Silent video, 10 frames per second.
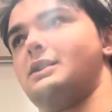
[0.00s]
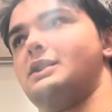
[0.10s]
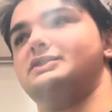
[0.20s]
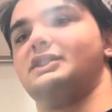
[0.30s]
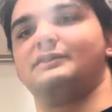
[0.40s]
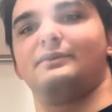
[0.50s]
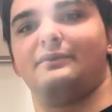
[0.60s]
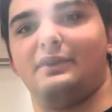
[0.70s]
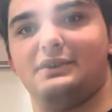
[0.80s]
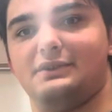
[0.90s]
adjust for
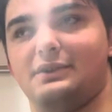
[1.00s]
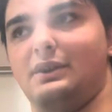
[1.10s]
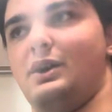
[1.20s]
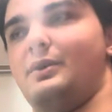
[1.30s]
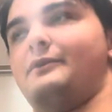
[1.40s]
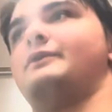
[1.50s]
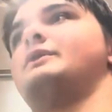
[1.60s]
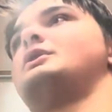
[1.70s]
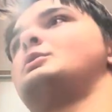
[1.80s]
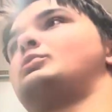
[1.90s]
inflation. If
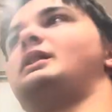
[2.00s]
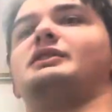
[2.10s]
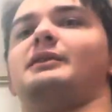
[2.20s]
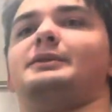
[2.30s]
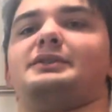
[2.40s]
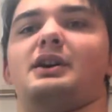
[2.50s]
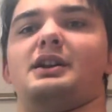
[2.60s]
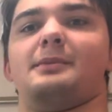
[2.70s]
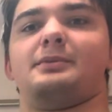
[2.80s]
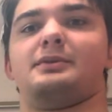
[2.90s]
price level's gone
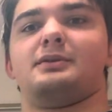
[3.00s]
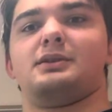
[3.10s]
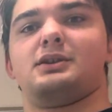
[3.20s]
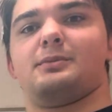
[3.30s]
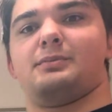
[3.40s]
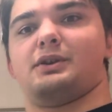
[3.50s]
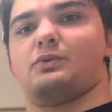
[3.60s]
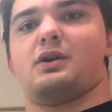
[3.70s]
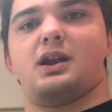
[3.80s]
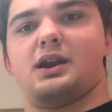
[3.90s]
up, but
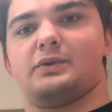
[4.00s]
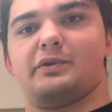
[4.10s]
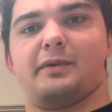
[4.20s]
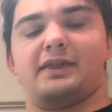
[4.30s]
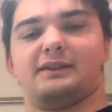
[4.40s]
quantity remained the